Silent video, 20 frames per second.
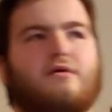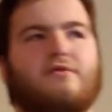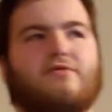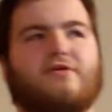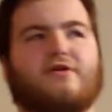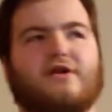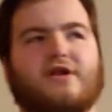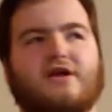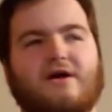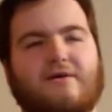
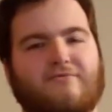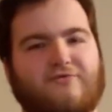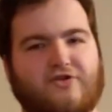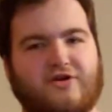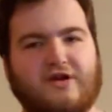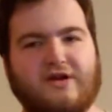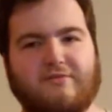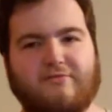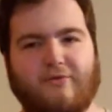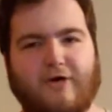they're going to come for
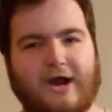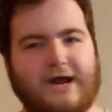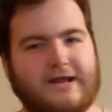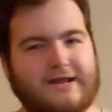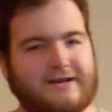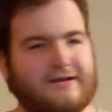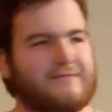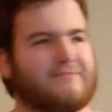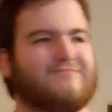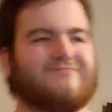him,
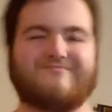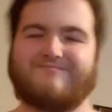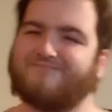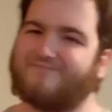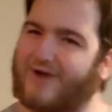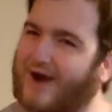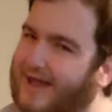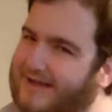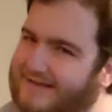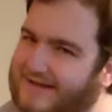right?
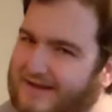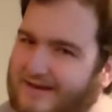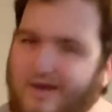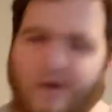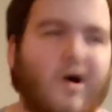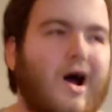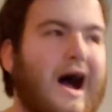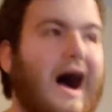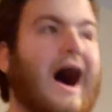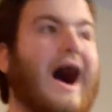But I didn't
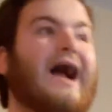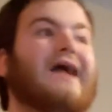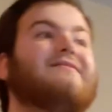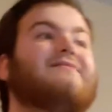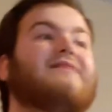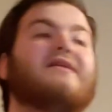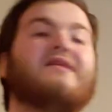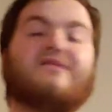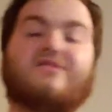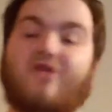know. I
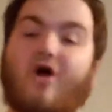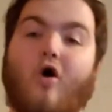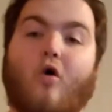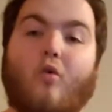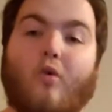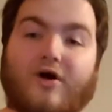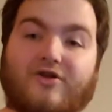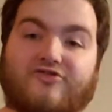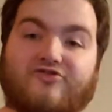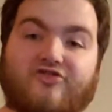didn't know
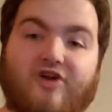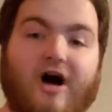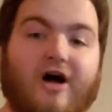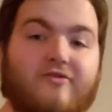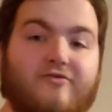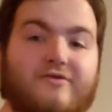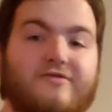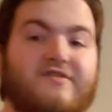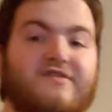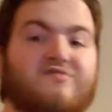what
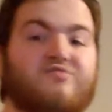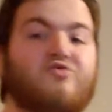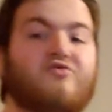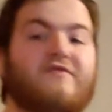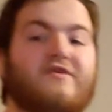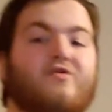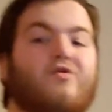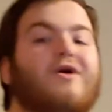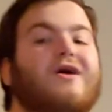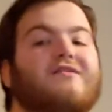genre this
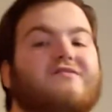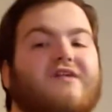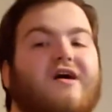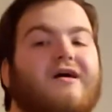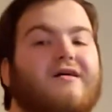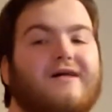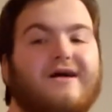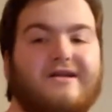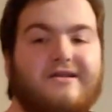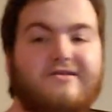movie was.
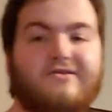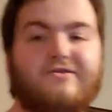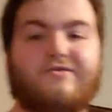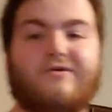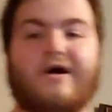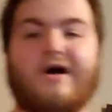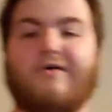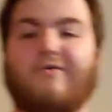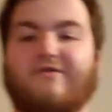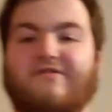All I
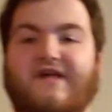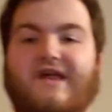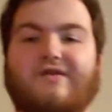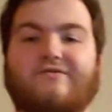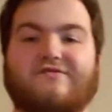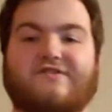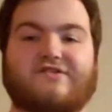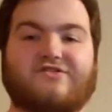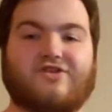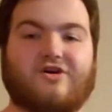knew was that
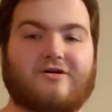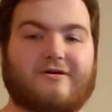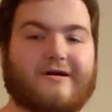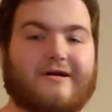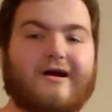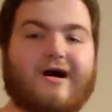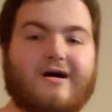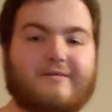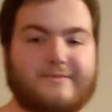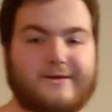it was a
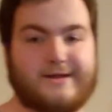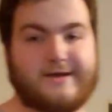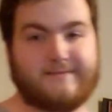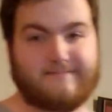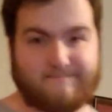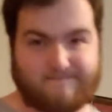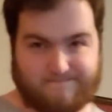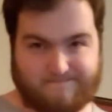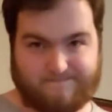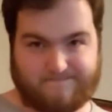dark comedy
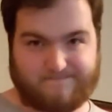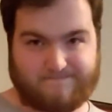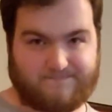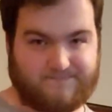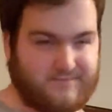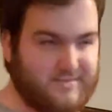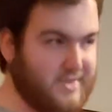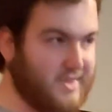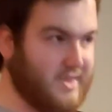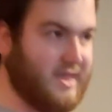
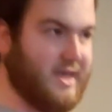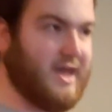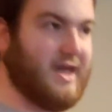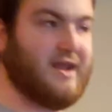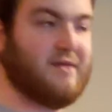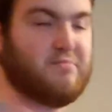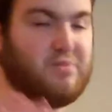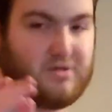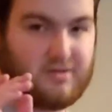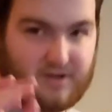
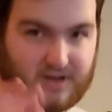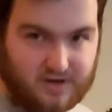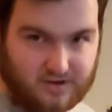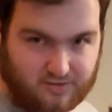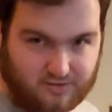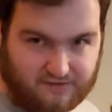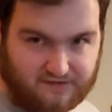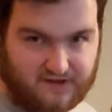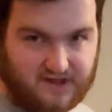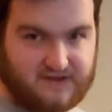and a
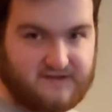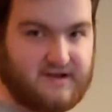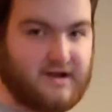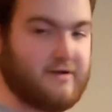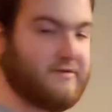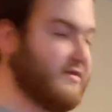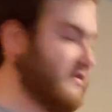political satire.